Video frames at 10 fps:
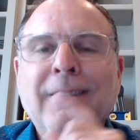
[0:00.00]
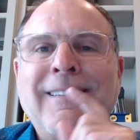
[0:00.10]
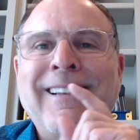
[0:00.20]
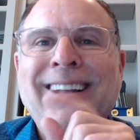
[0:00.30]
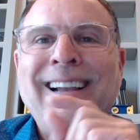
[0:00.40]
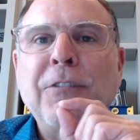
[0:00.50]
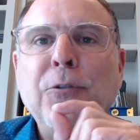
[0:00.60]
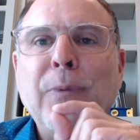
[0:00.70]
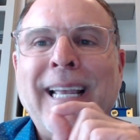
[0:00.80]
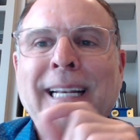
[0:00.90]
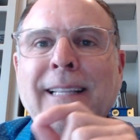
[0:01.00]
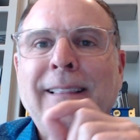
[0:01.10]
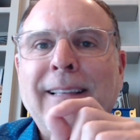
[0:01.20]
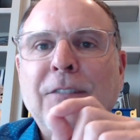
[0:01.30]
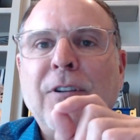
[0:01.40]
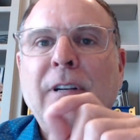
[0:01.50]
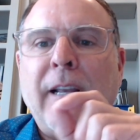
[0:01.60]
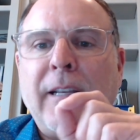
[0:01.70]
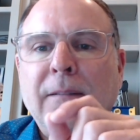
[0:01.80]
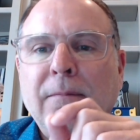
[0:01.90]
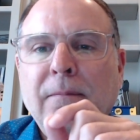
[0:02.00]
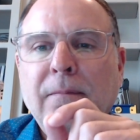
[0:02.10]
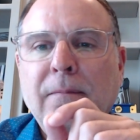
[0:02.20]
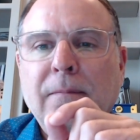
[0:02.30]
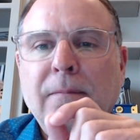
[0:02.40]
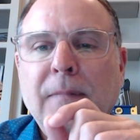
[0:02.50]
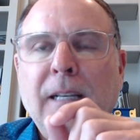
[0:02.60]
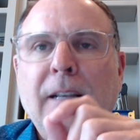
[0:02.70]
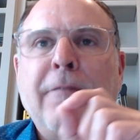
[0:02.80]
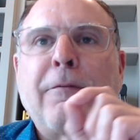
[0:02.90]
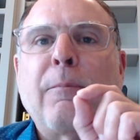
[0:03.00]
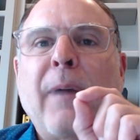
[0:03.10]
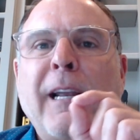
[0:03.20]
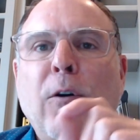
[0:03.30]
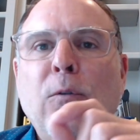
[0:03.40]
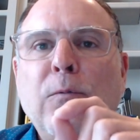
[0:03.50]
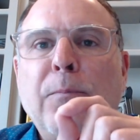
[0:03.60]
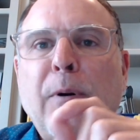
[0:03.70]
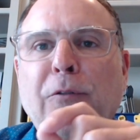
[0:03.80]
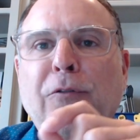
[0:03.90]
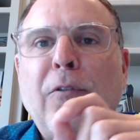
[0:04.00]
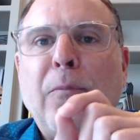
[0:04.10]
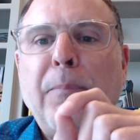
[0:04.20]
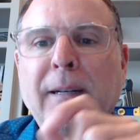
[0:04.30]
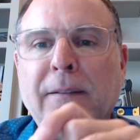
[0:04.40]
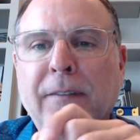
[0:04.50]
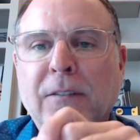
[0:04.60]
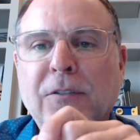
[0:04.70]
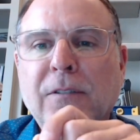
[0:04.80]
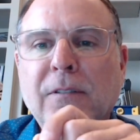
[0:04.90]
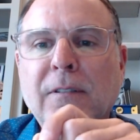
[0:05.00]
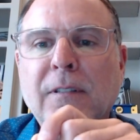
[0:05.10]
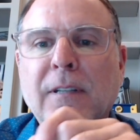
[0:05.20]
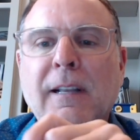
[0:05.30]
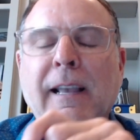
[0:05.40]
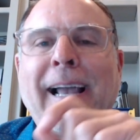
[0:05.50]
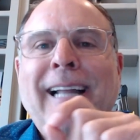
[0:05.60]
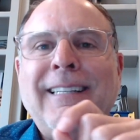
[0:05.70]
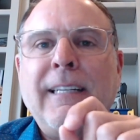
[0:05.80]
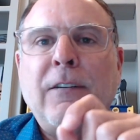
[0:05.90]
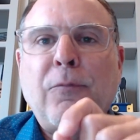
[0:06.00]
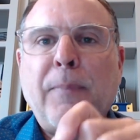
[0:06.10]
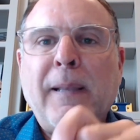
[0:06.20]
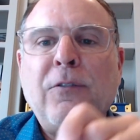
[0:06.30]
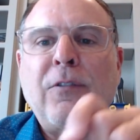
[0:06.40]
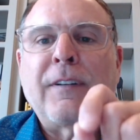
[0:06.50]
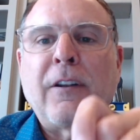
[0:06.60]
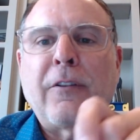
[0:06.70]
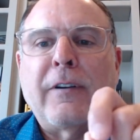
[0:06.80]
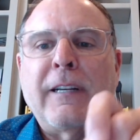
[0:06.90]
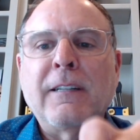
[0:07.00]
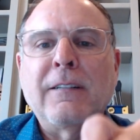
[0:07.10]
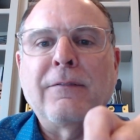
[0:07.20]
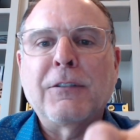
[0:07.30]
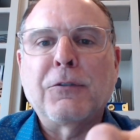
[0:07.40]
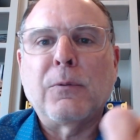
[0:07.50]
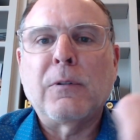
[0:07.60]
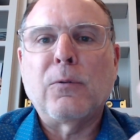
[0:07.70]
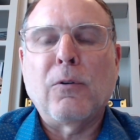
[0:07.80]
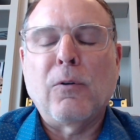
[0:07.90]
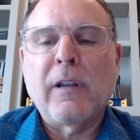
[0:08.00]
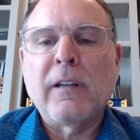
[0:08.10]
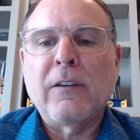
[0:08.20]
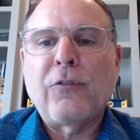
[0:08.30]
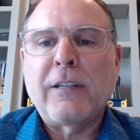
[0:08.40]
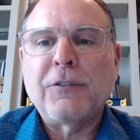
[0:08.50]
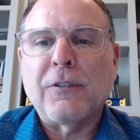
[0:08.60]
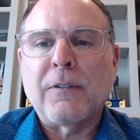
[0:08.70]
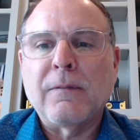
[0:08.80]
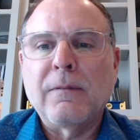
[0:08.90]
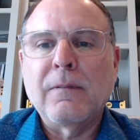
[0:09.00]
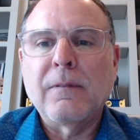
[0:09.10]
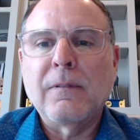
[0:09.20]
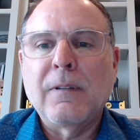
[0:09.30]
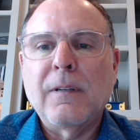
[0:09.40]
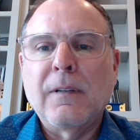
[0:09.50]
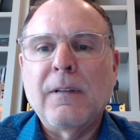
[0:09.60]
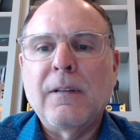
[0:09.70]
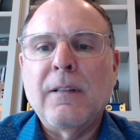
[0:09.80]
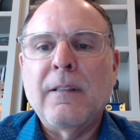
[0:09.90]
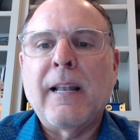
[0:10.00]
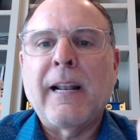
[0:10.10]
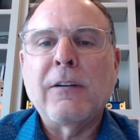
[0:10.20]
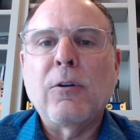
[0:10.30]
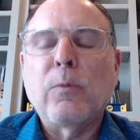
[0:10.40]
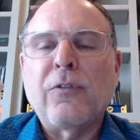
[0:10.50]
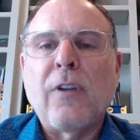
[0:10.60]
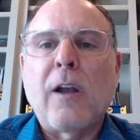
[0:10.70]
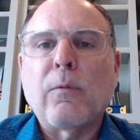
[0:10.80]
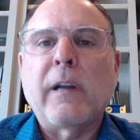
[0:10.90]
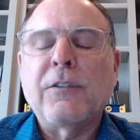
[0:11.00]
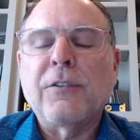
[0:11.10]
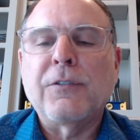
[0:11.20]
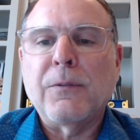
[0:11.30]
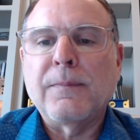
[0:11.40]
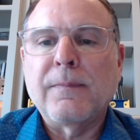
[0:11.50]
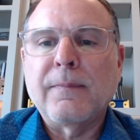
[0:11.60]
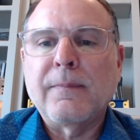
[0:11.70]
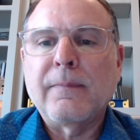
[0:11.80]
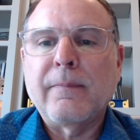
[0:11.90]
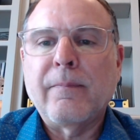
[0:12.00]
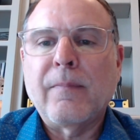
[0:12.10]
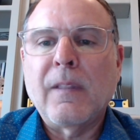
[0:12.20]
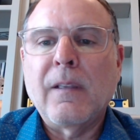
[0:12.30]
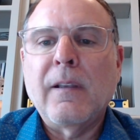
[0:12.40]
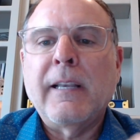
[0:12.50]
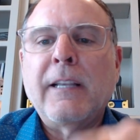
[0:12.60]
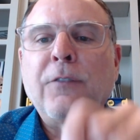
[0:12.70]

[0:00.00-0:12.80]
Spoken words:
Did I do anything today for my own personal benefit at the expense of another individual or organization that I know was not right to do? He